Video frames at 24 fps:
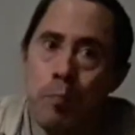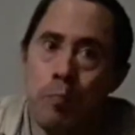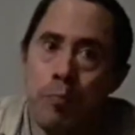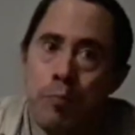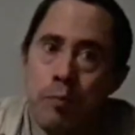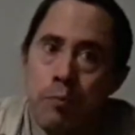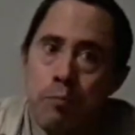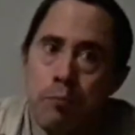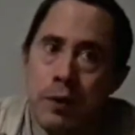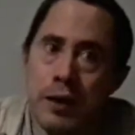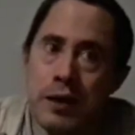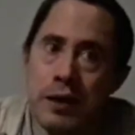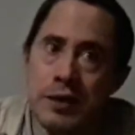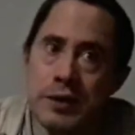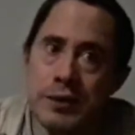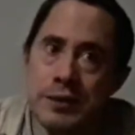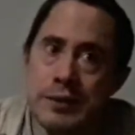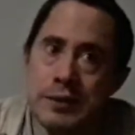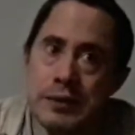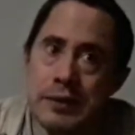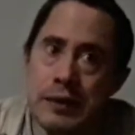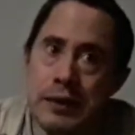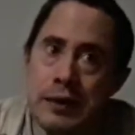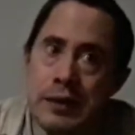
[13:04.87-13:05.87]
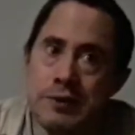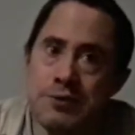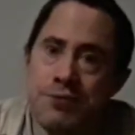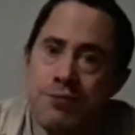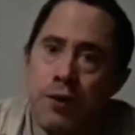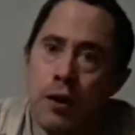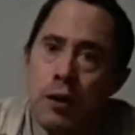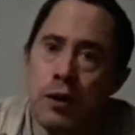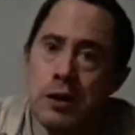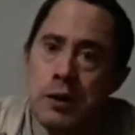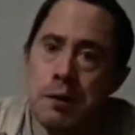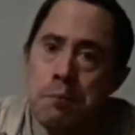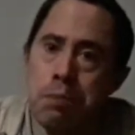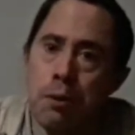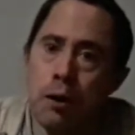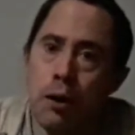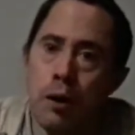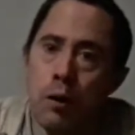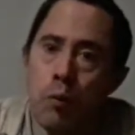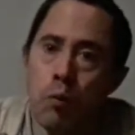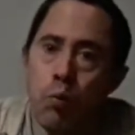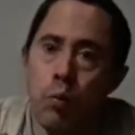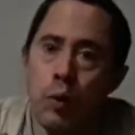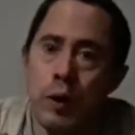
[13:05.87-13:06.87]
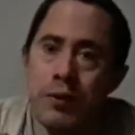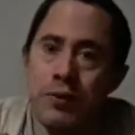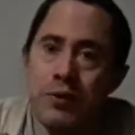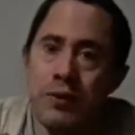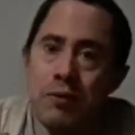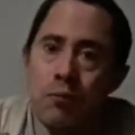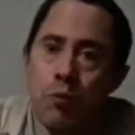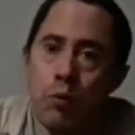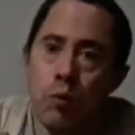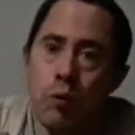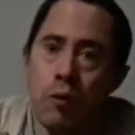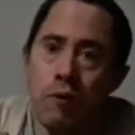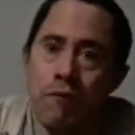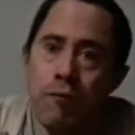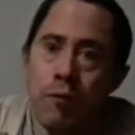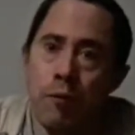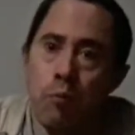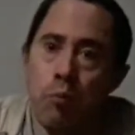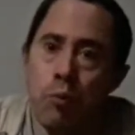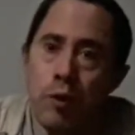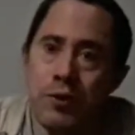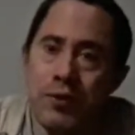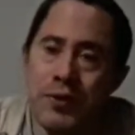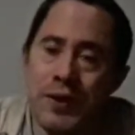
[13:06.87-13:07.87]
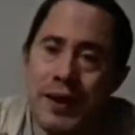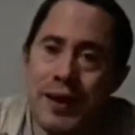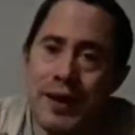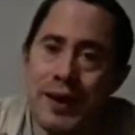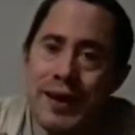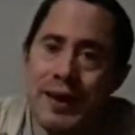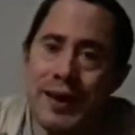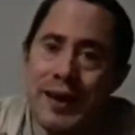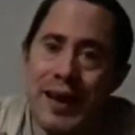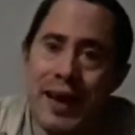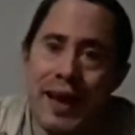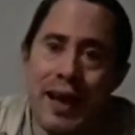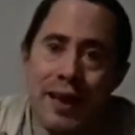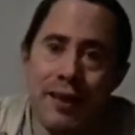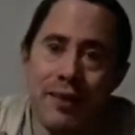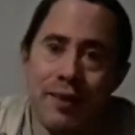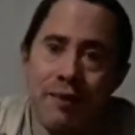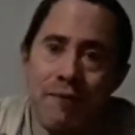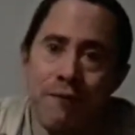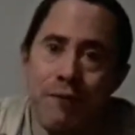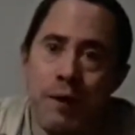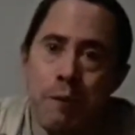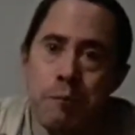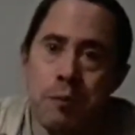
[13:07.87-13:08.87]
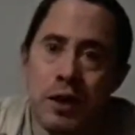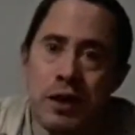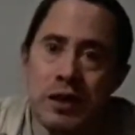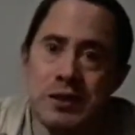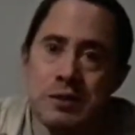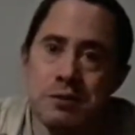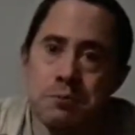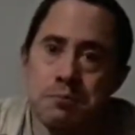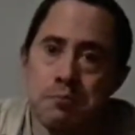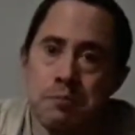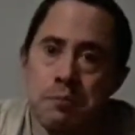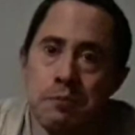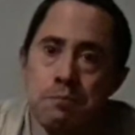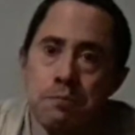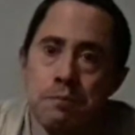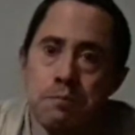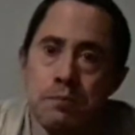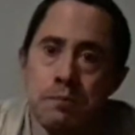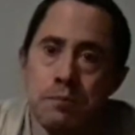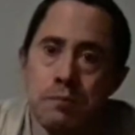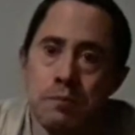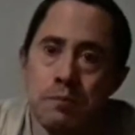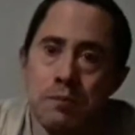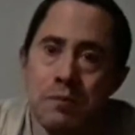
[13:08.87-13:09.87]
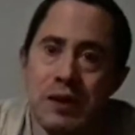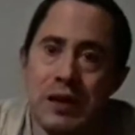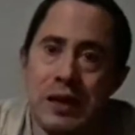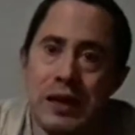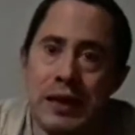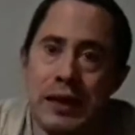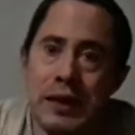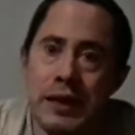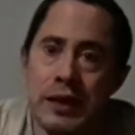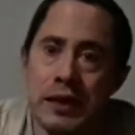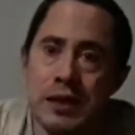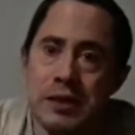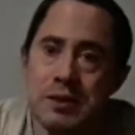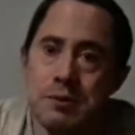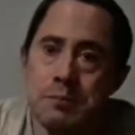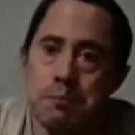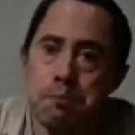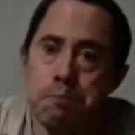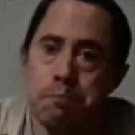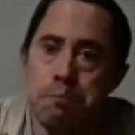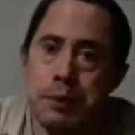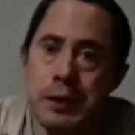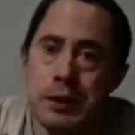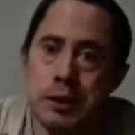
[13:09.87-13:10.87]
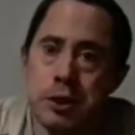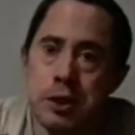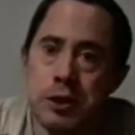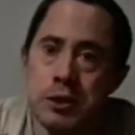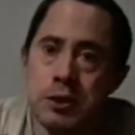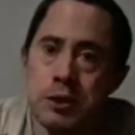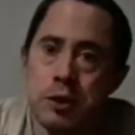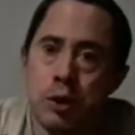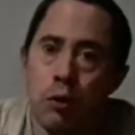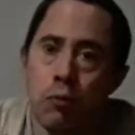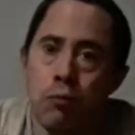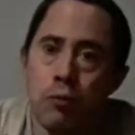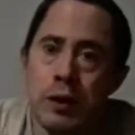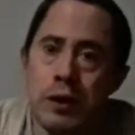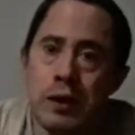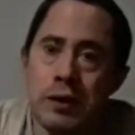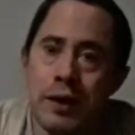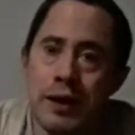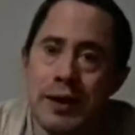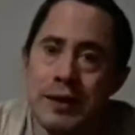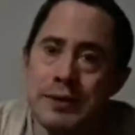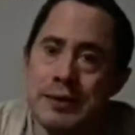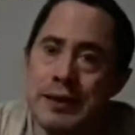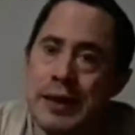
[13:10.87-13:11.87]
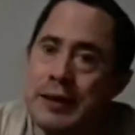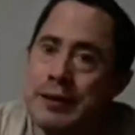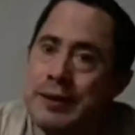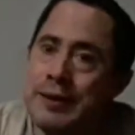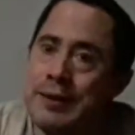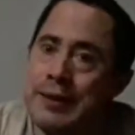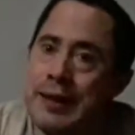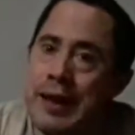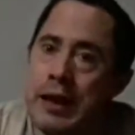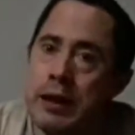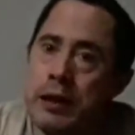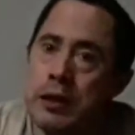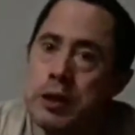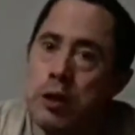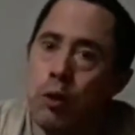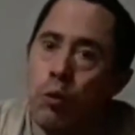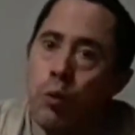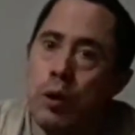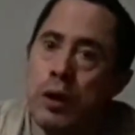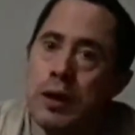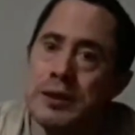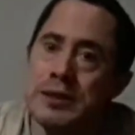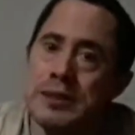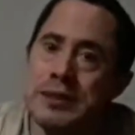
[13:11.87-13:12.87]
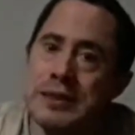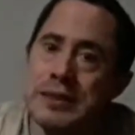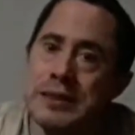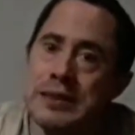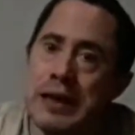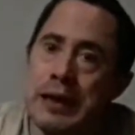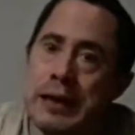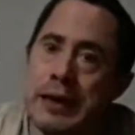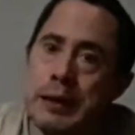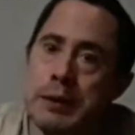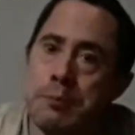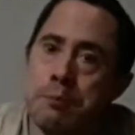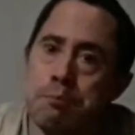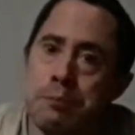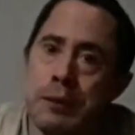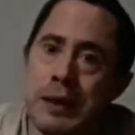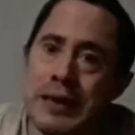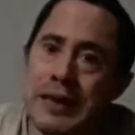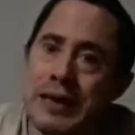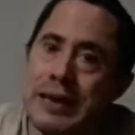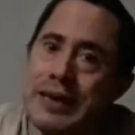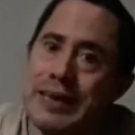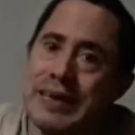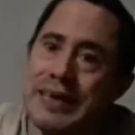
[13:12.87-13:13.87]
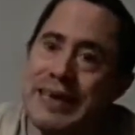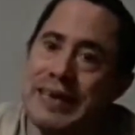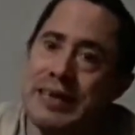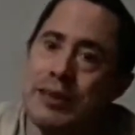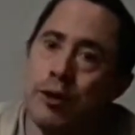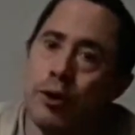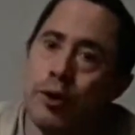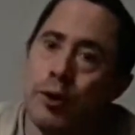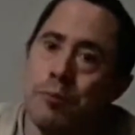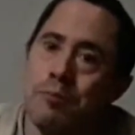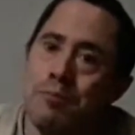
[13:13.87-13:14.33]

Because it's fallen apart from within, and the feminist idiot bitches don't realize that. They don't want to admit it either.